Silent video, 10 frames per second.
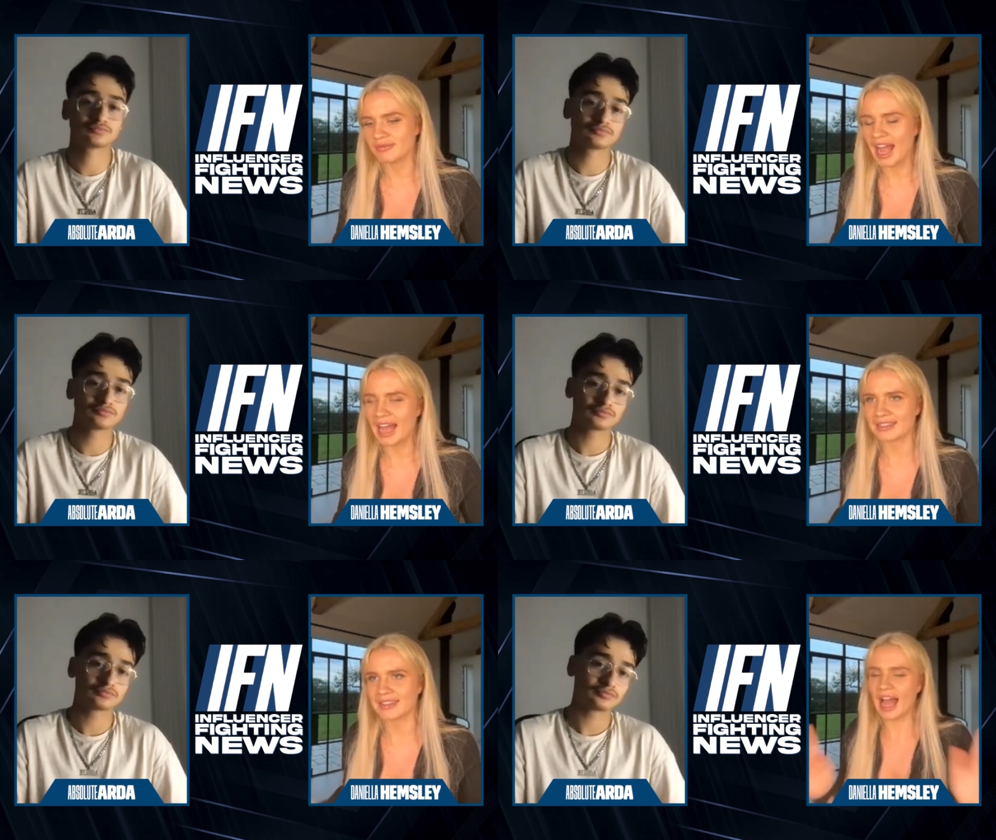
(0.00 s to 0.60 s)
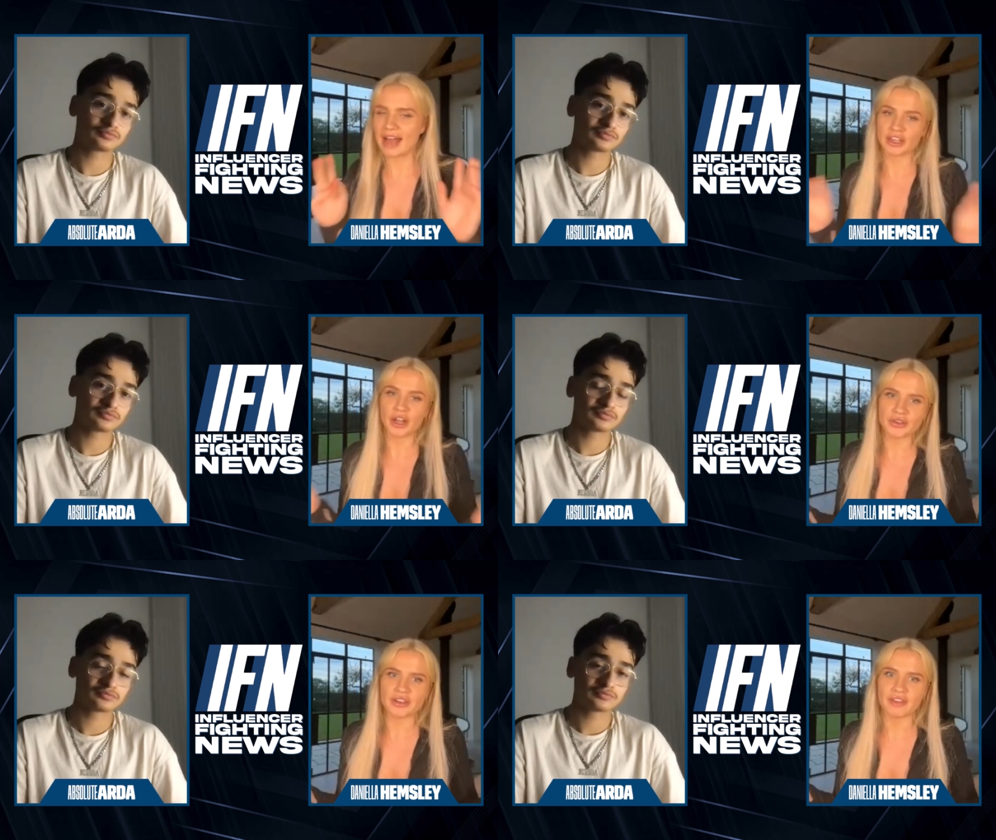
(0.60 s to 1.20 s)
Speaker 1: as having
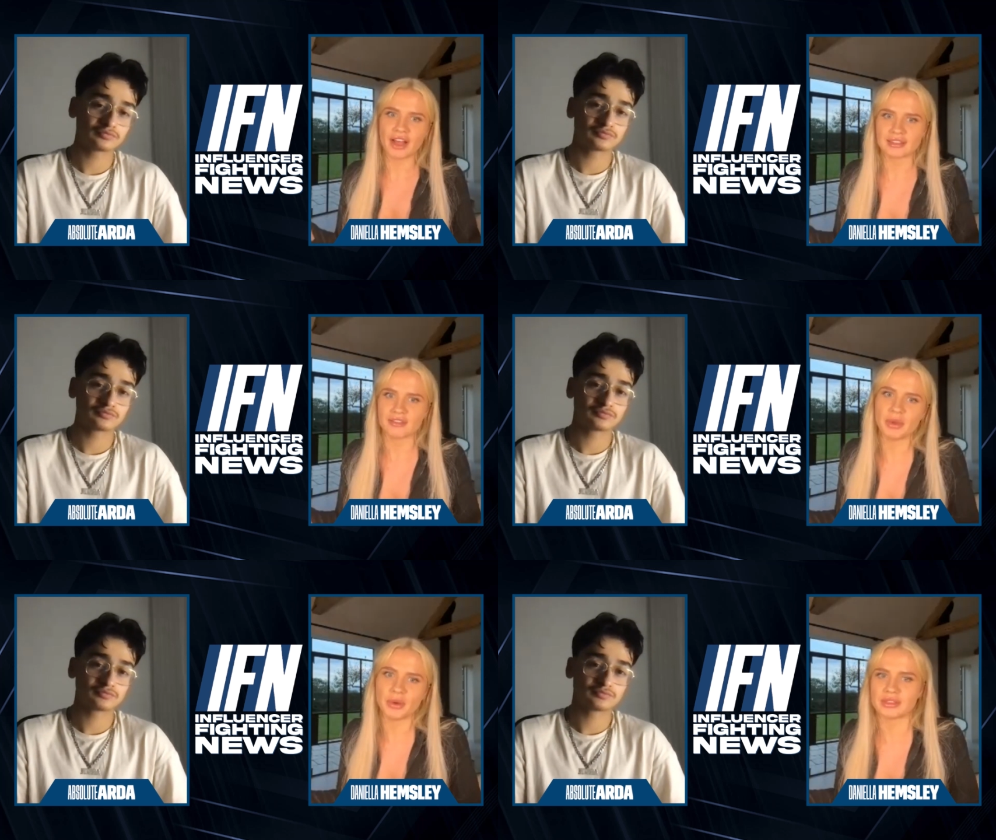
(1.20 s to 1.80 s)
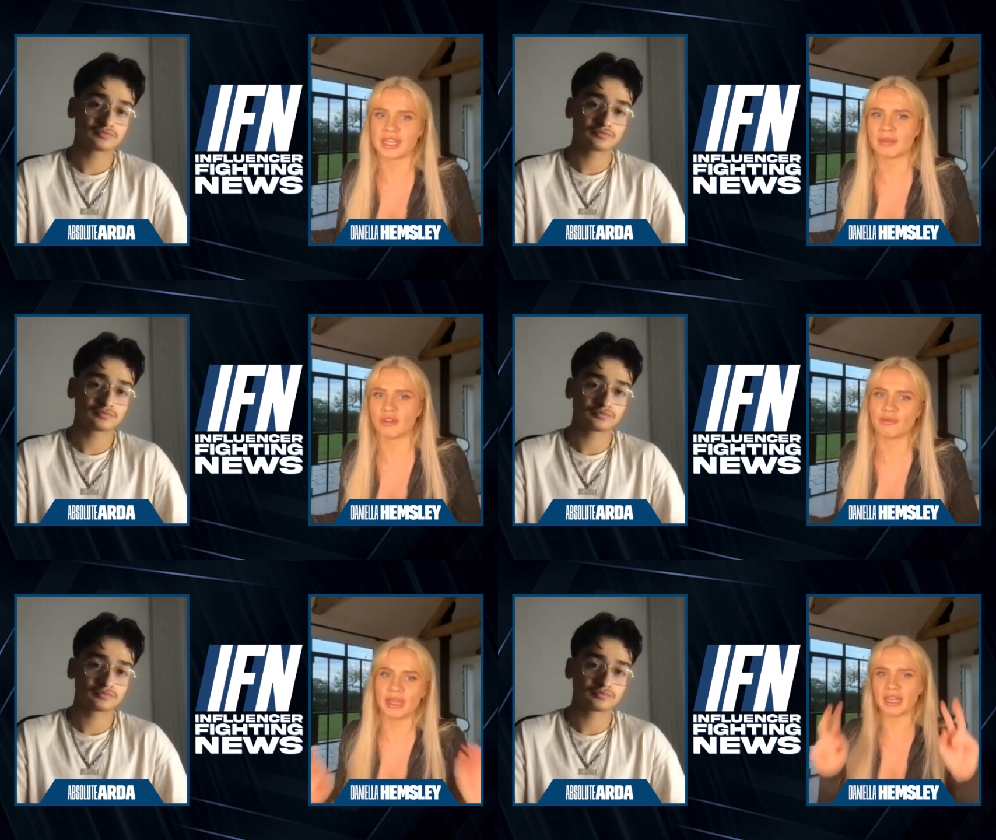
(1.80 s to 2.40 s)
OnlyFans, I've built a stigma of
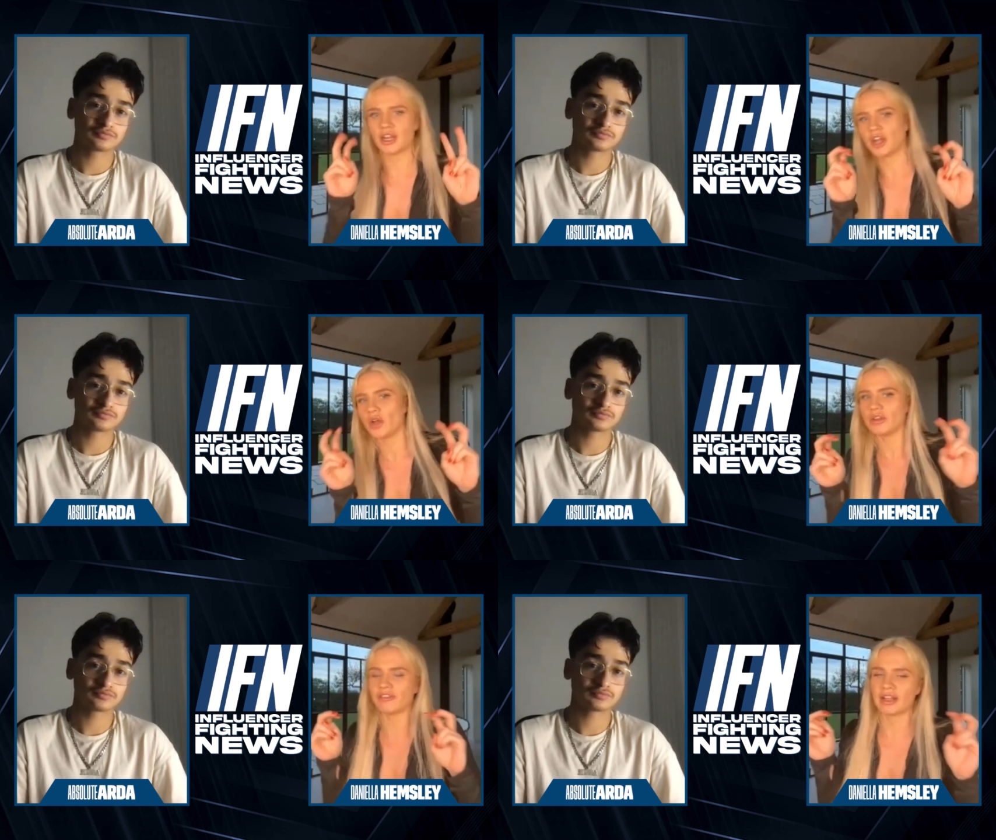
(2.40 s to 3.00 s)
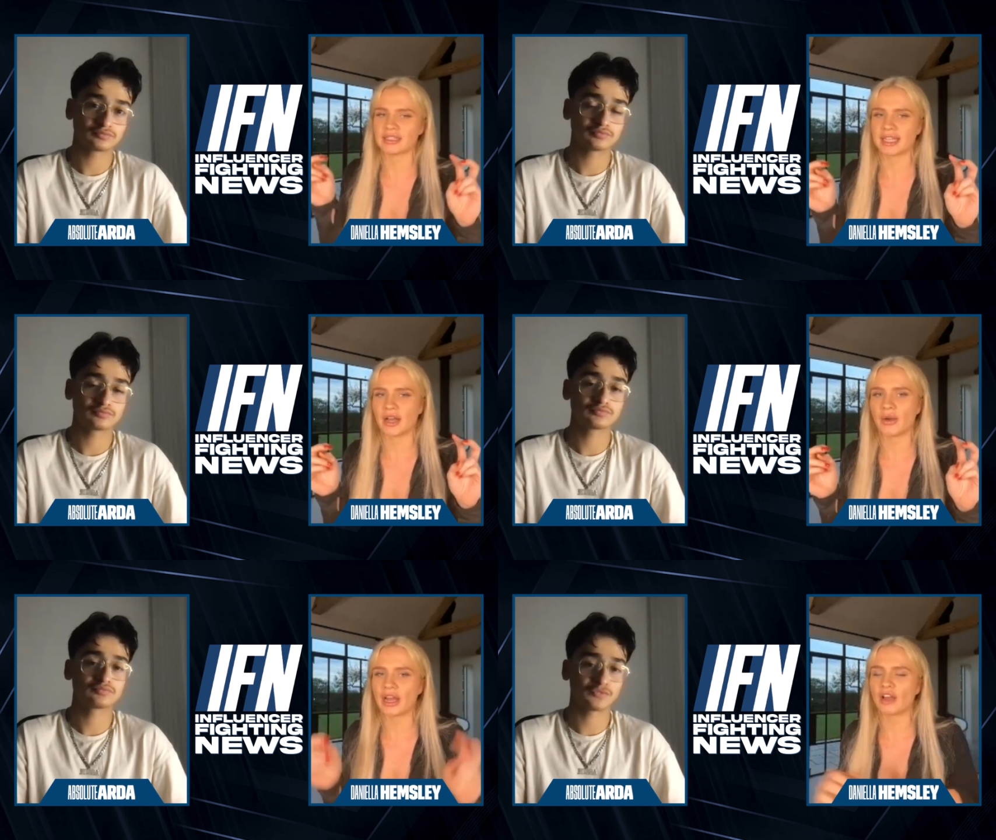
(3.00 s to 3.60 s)
being an OnlyFans girl.
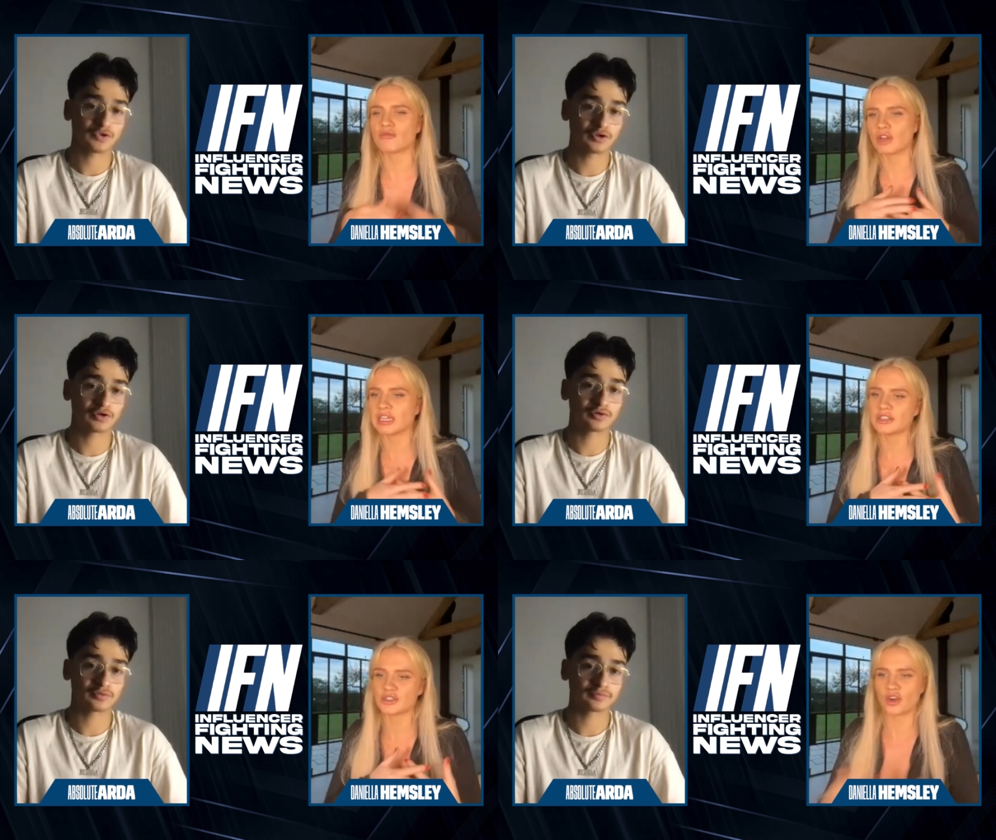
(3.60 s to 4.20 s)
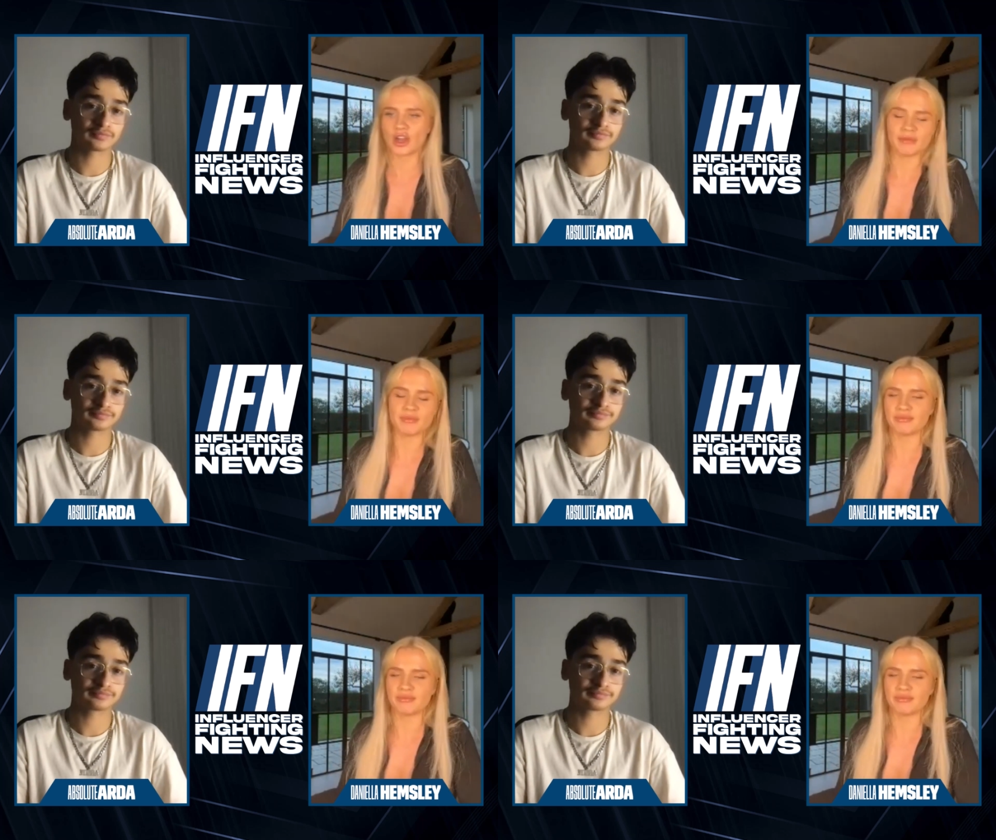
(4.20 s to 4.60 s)
And I really try and